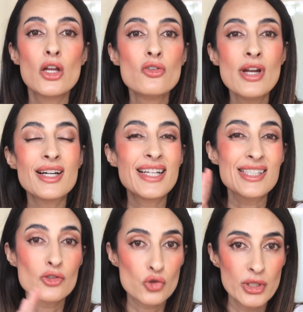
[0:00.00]
not
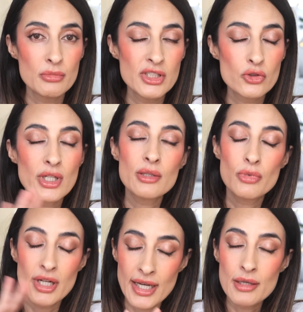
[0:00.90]
extremely dry,
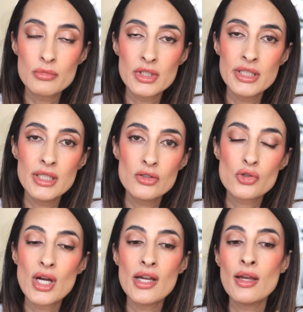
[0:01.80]
but I am leaning
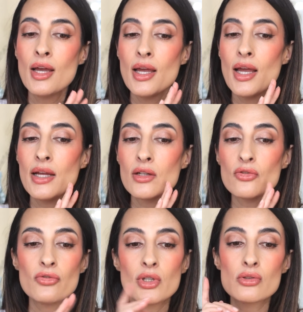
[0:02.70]
dry, and it
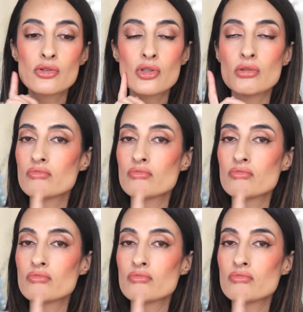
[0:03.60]
feels